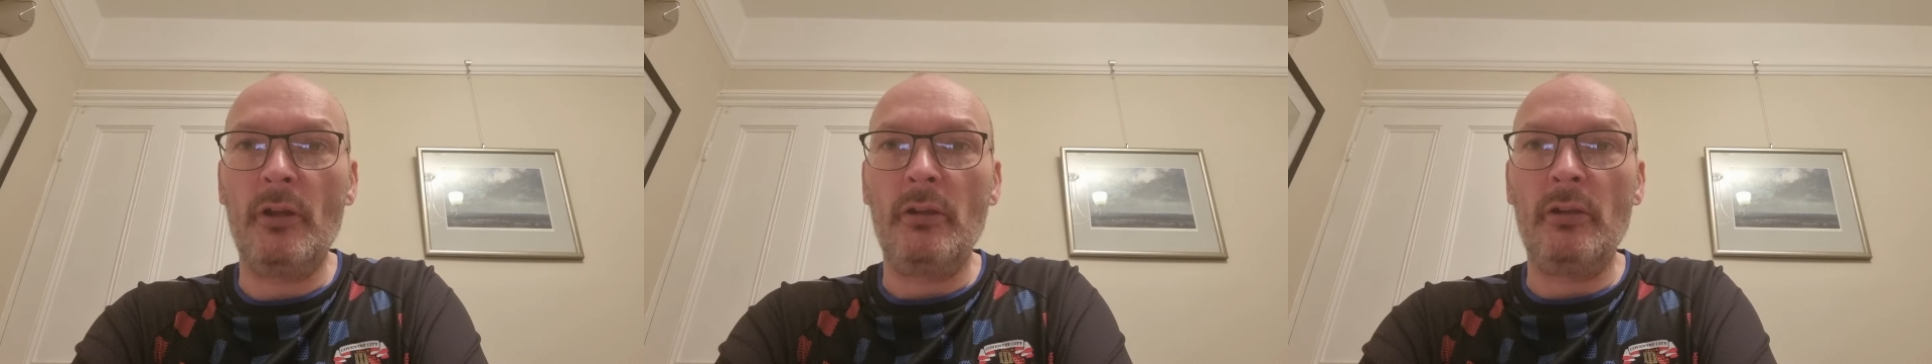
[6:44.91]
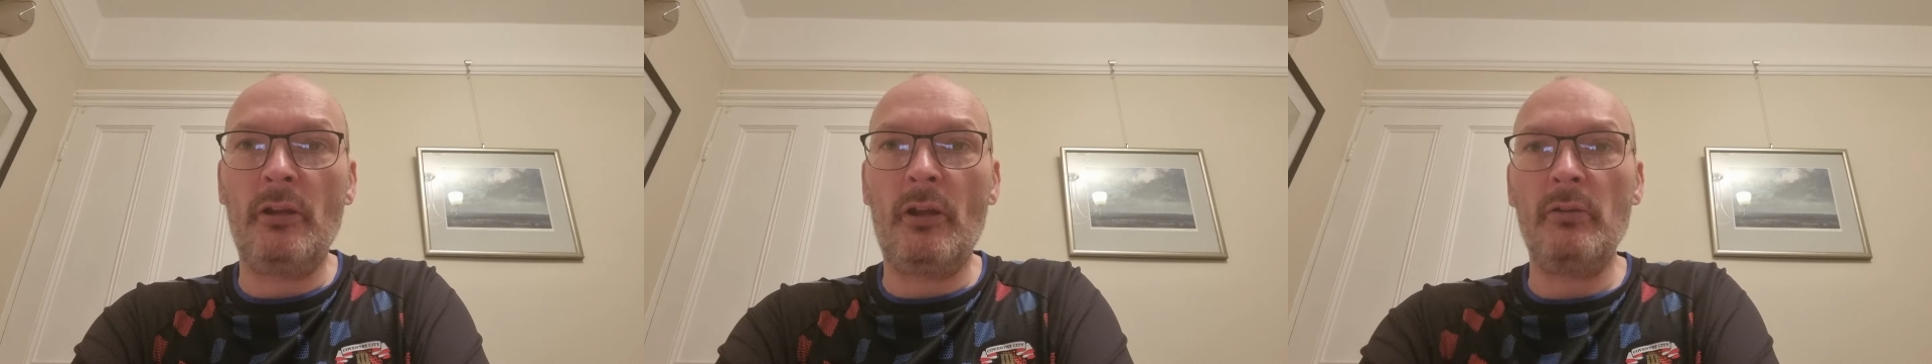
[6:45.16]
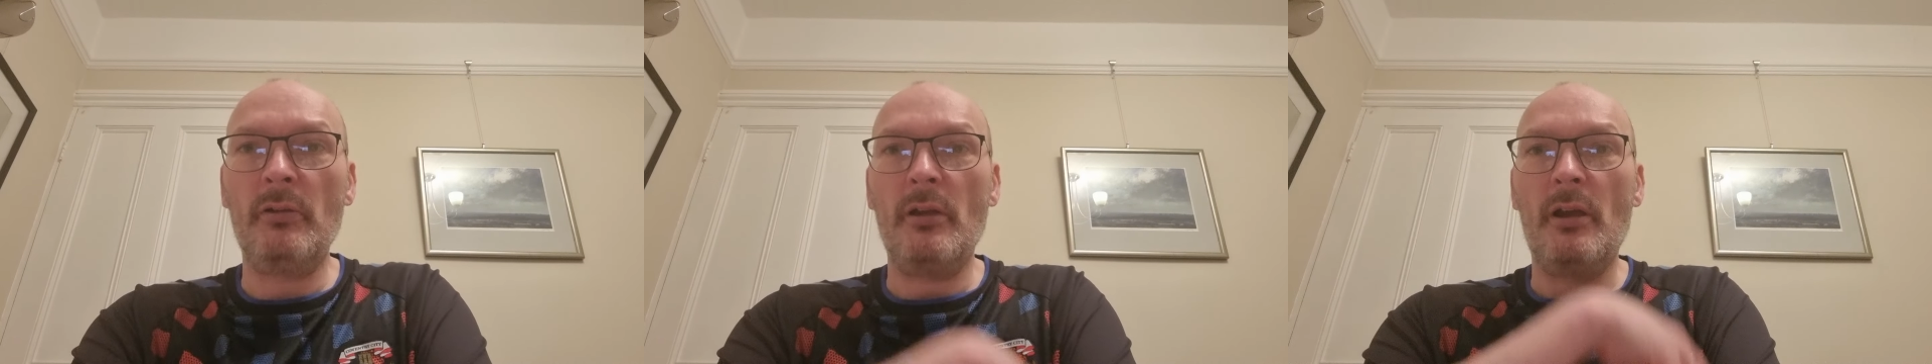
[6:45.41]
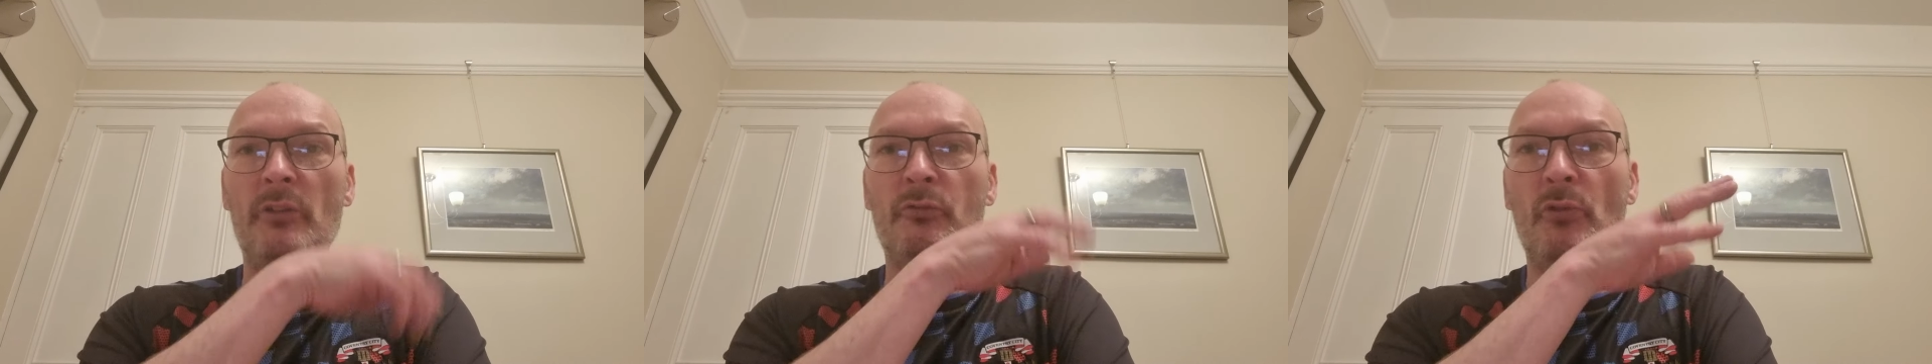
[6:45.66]
you know,
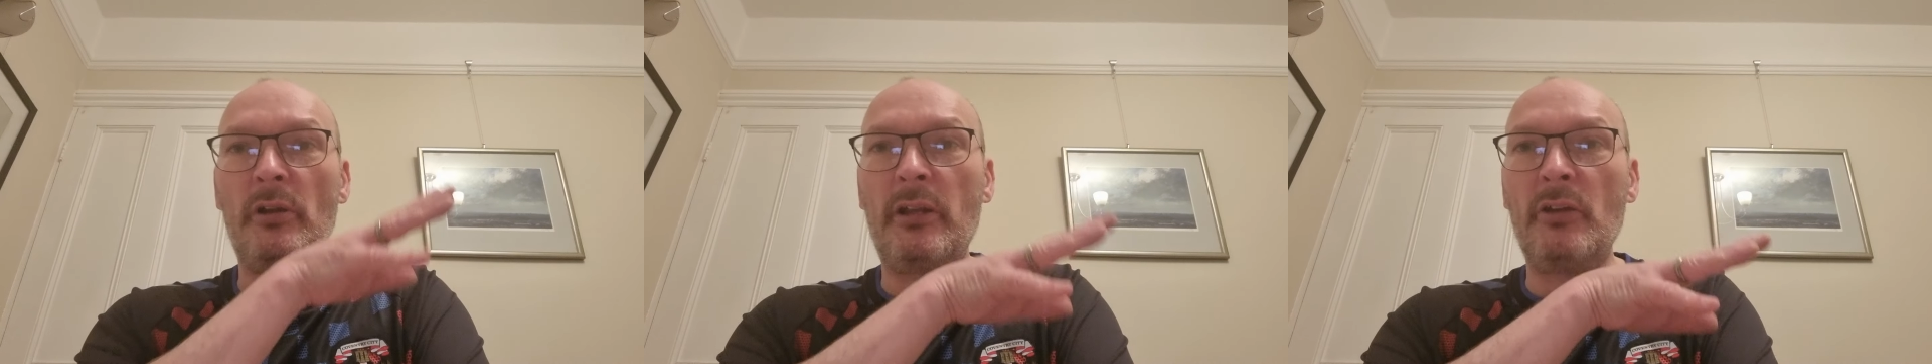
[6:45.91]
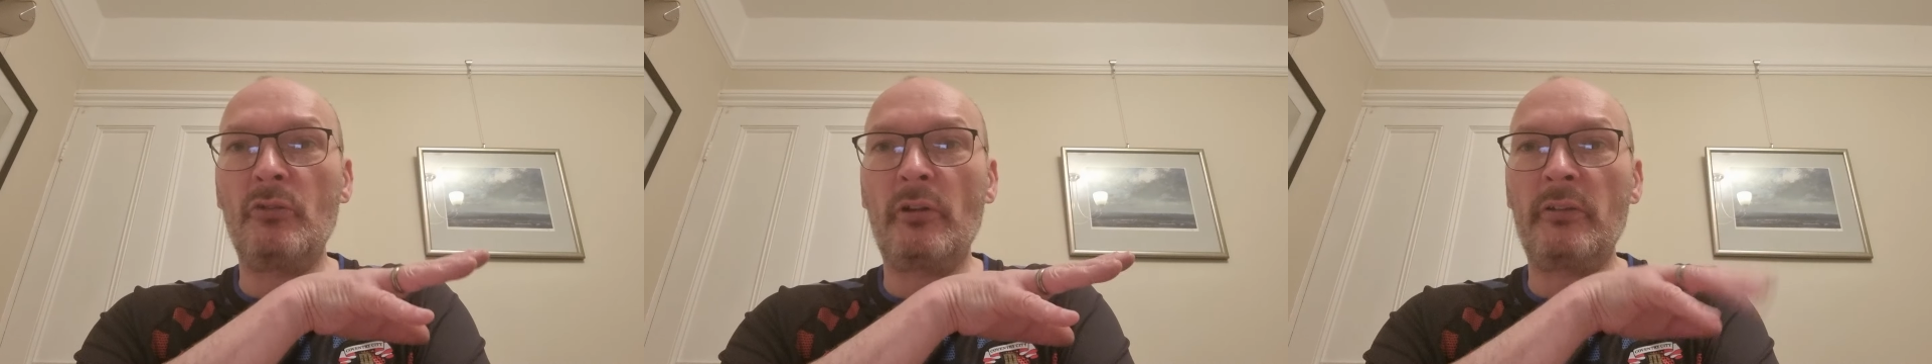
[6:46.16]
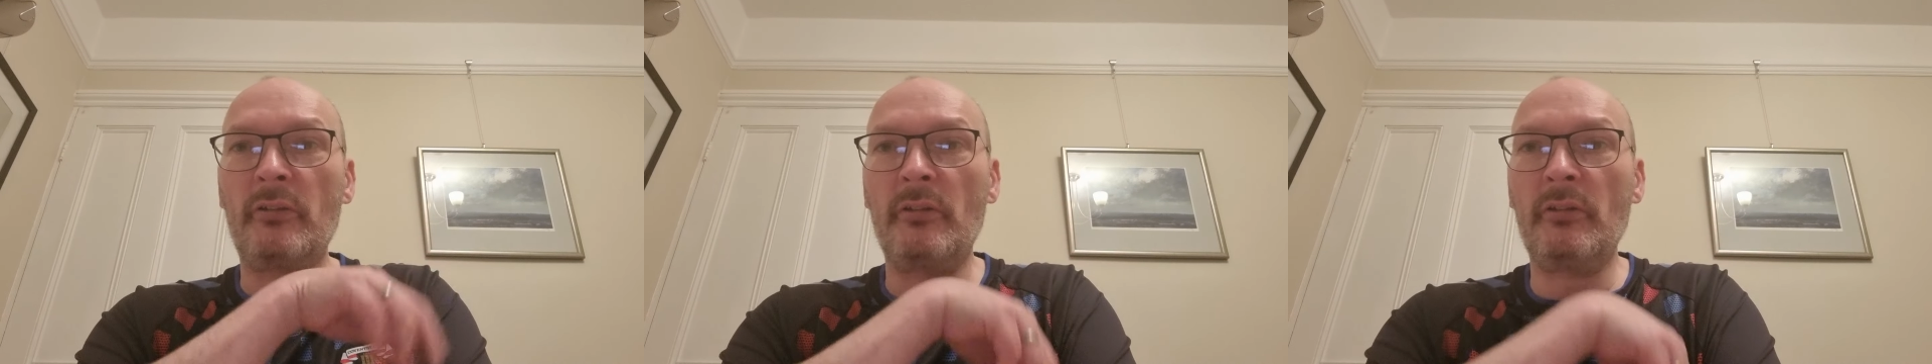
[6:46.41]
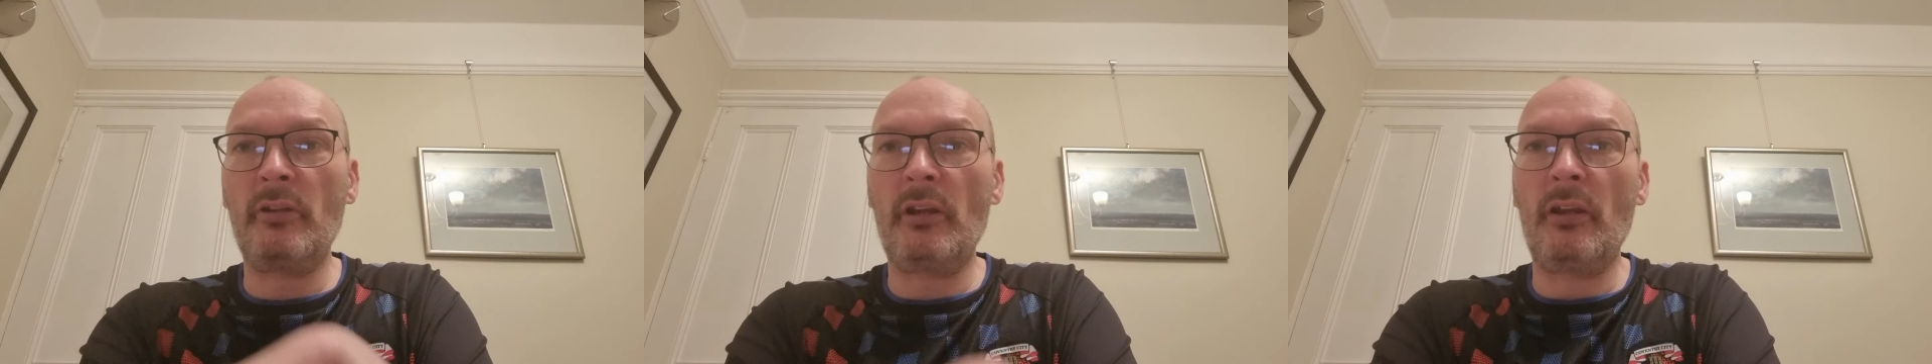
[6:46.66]
it's really interesting
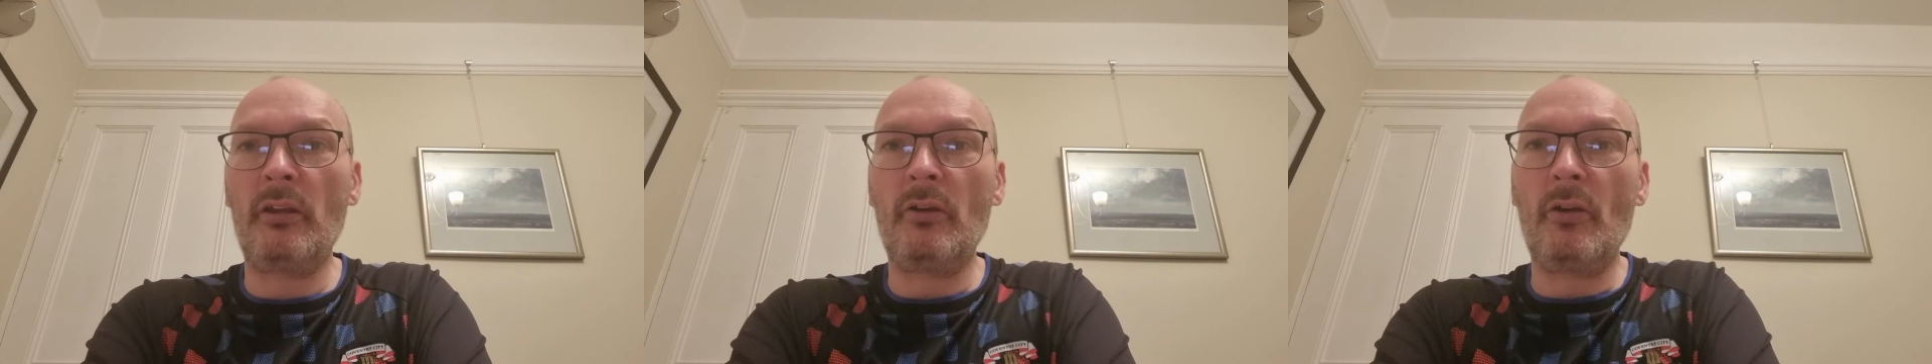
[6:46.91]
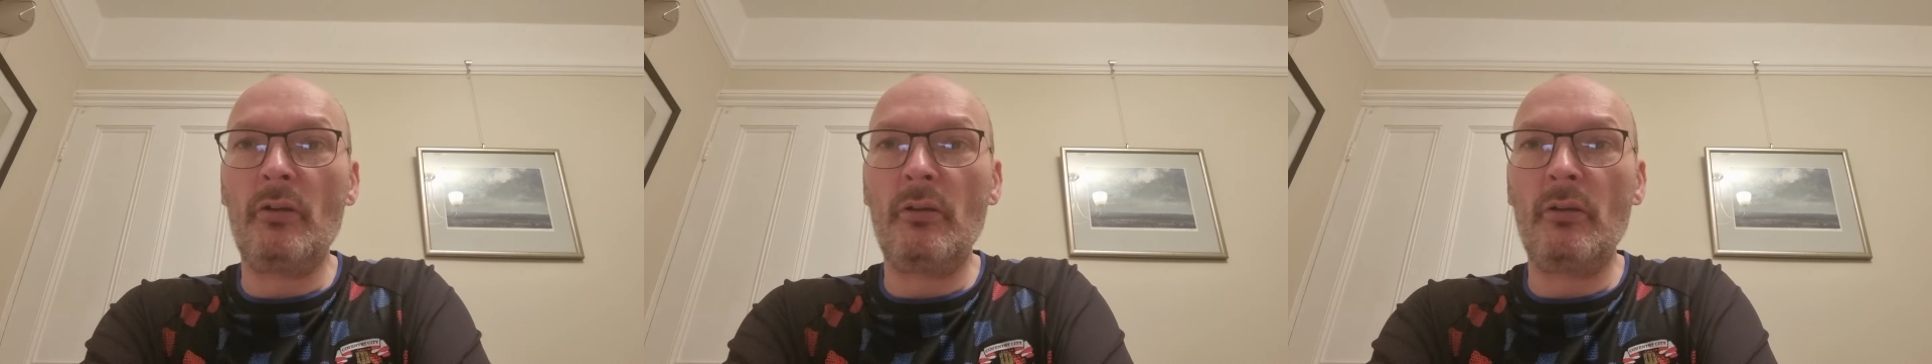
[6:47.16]
seeing